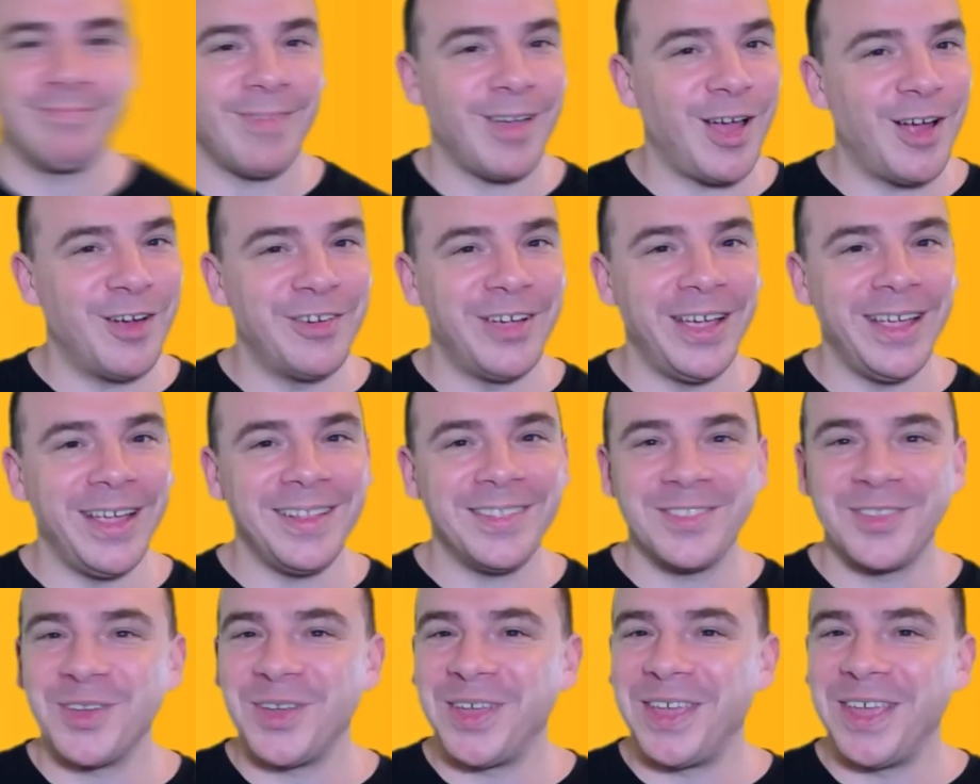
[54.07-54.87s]

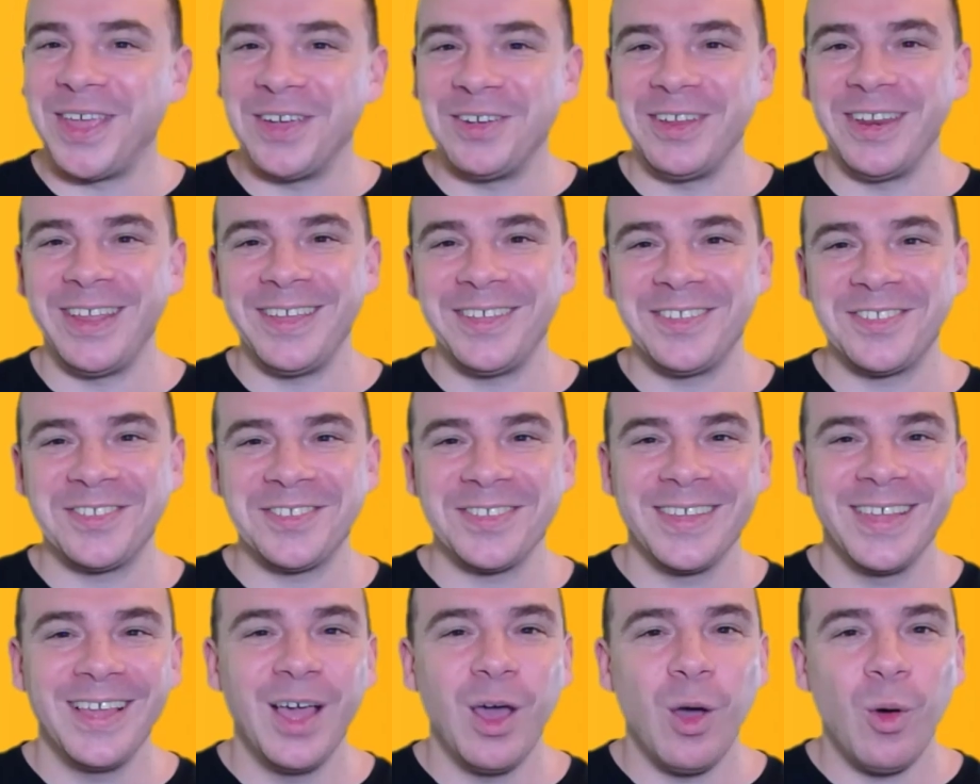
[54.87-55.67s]
Alright, so here it is.
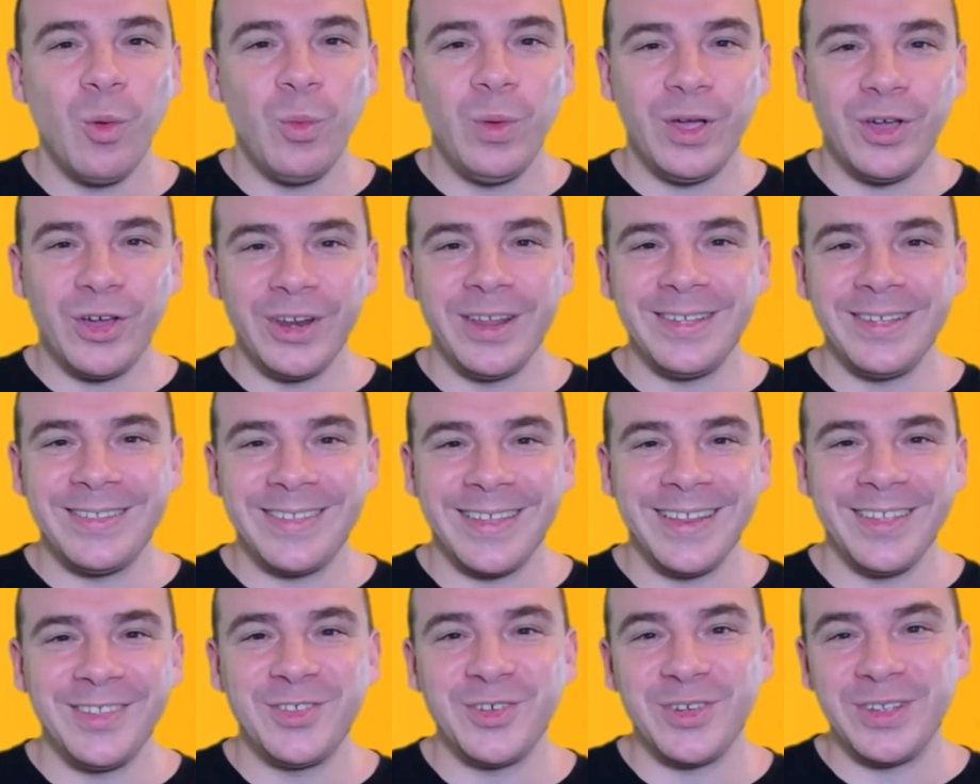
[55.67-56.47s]
We
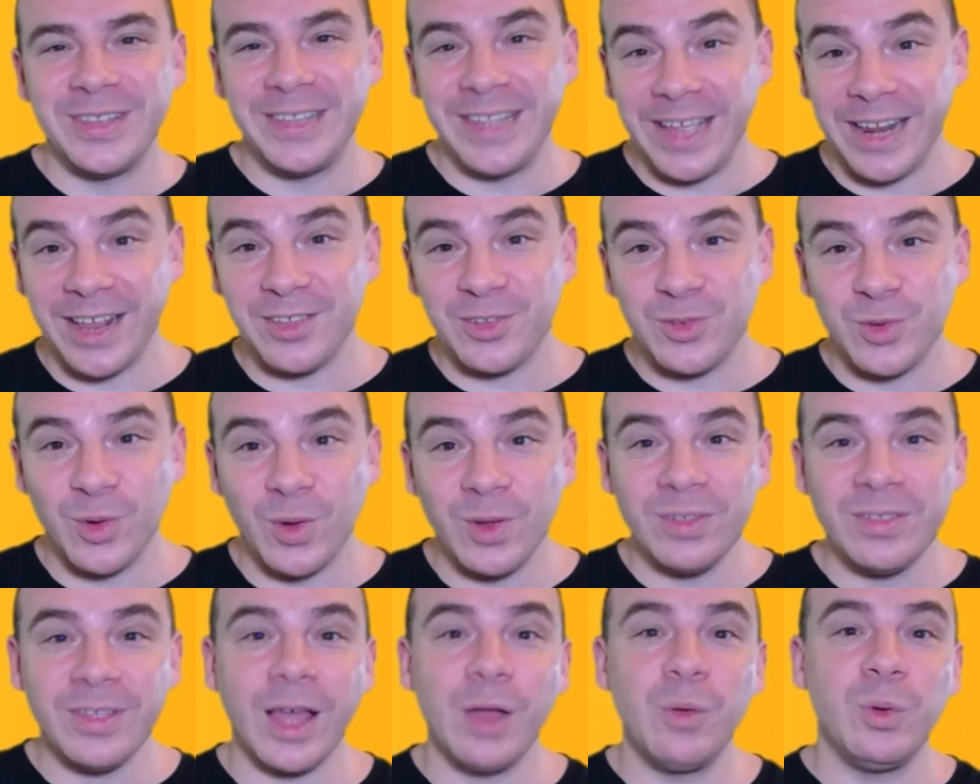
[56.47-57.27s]
connected it to a data
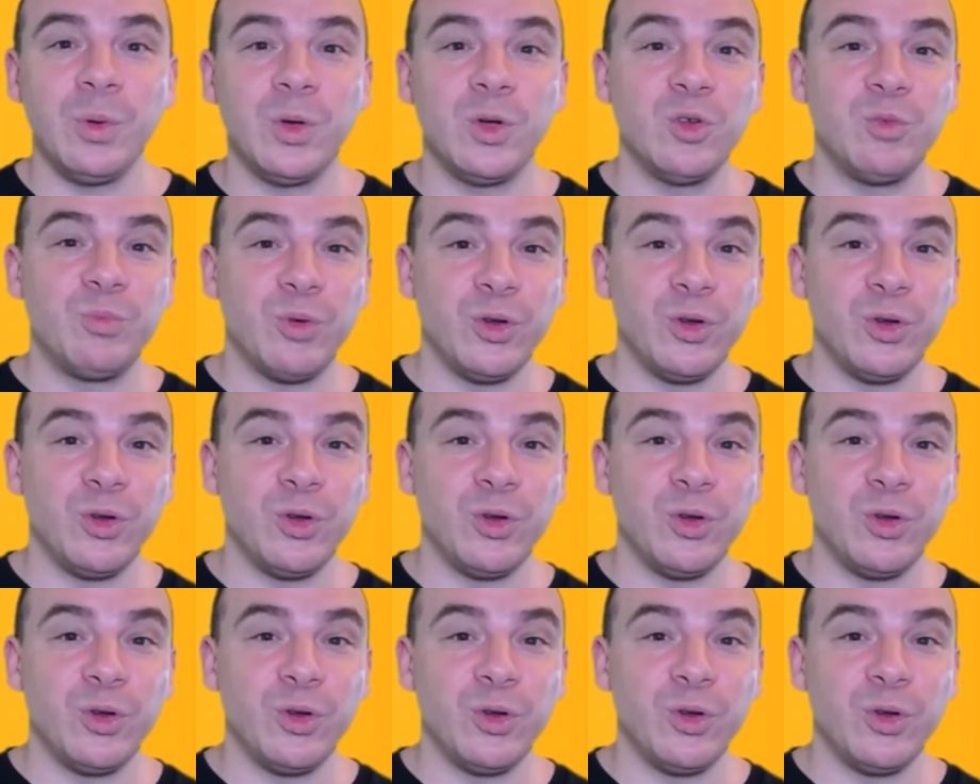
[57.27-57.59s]
source and we could